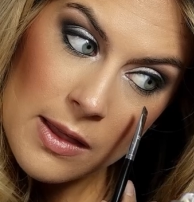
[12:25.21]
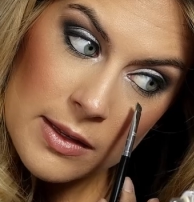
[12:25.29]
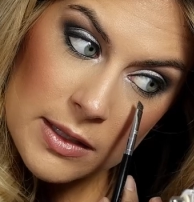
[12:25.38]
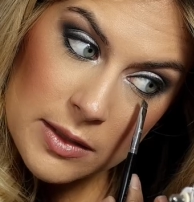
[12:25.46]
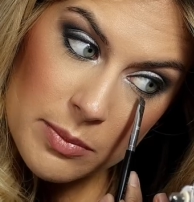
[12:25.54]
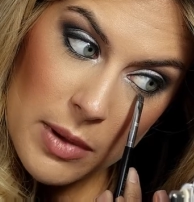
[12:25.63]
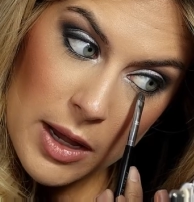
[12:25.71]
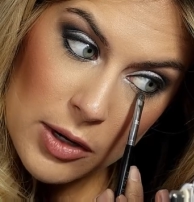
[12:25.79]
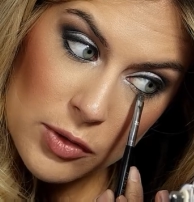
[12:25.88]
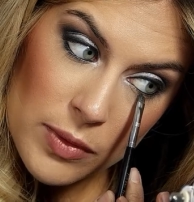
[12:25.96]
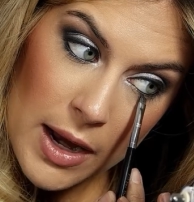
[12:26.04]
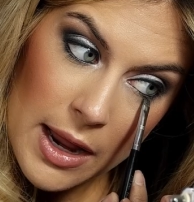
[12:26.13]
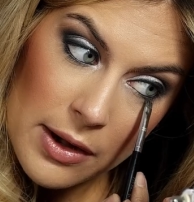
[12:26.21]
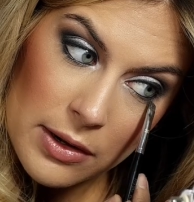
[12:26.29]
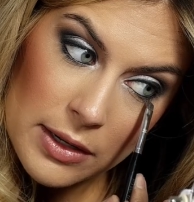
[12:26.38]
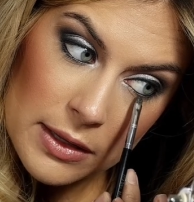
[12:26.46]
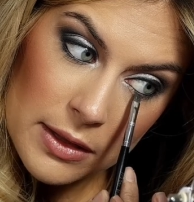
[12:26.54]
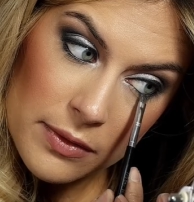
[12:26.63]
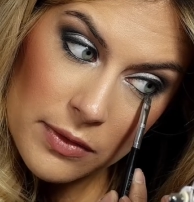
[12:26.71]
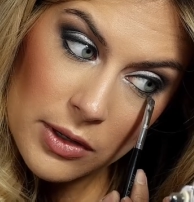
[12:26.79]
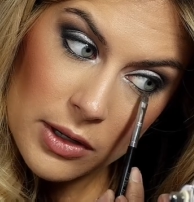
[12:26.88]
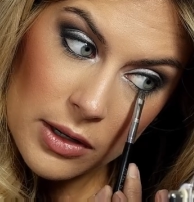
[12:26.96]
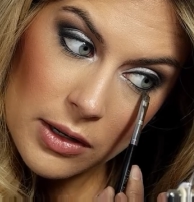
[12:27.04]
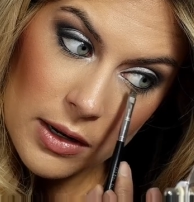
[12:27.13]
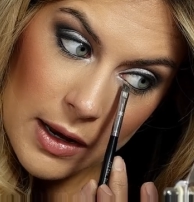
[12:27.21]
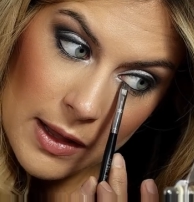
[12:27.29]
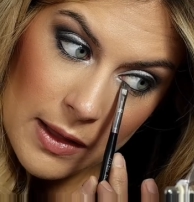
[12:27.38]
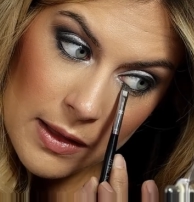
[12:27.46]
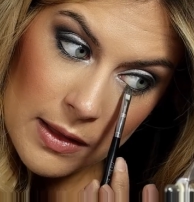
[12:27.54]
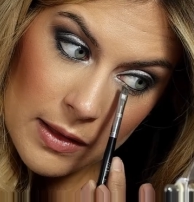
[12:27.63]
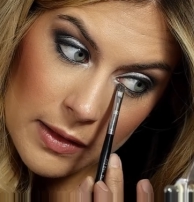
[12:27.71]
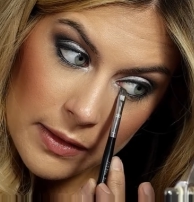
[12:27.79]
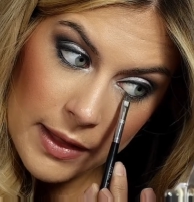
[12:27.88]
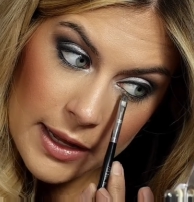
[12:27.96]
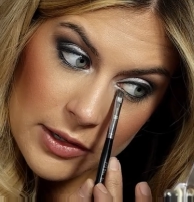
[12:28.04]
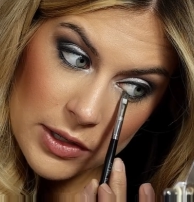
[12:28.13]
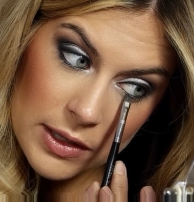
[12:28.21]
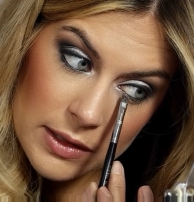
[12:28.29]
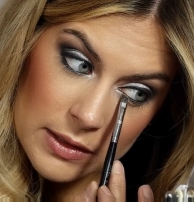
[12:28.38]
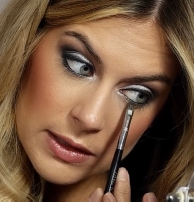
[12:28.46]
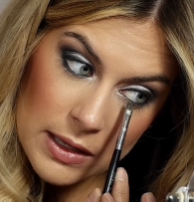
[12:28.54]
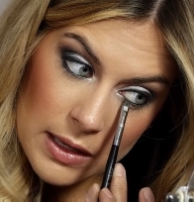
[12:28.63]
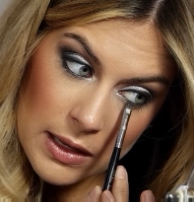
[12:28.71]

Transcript: smudge right underneath of your lashes.